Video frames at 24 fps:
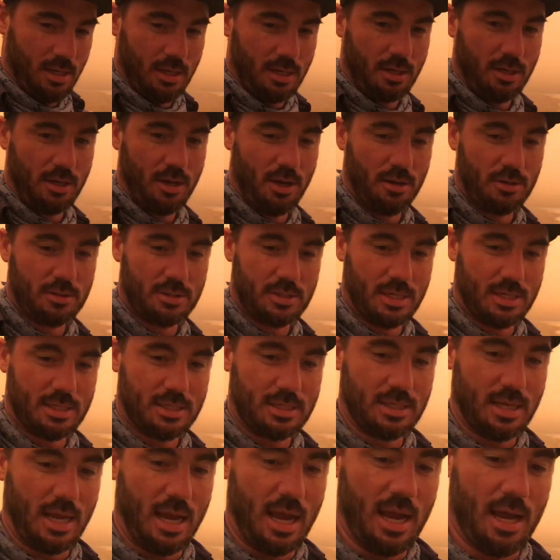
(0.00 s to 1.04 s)
Gosa
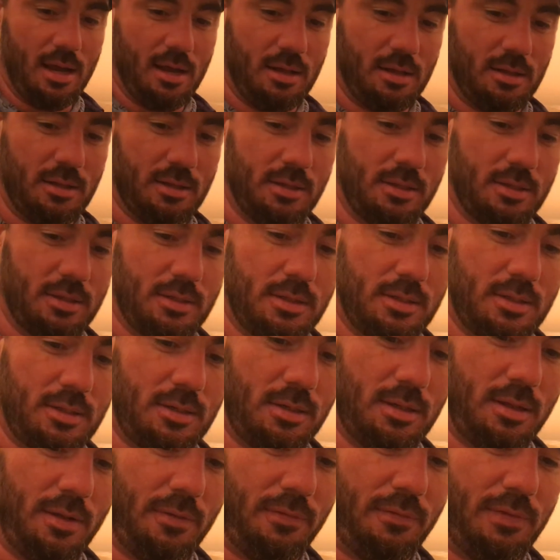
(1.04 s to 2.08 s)
style. It's
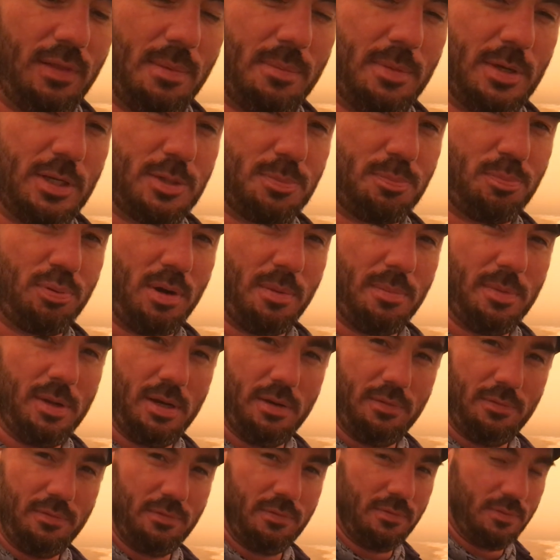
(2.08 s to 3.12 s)
called a Flemish
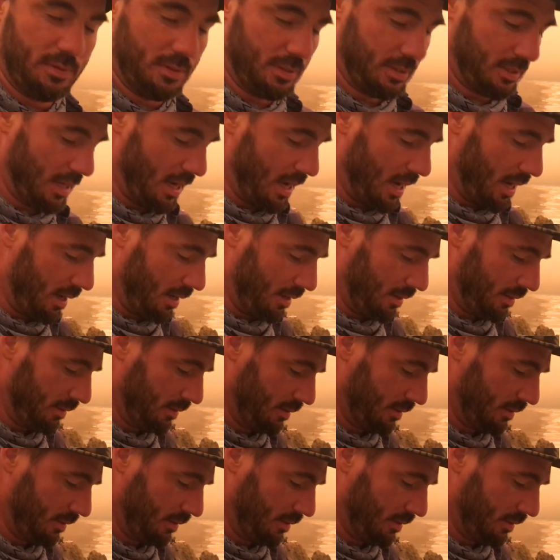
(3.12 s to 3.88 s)
primitive style.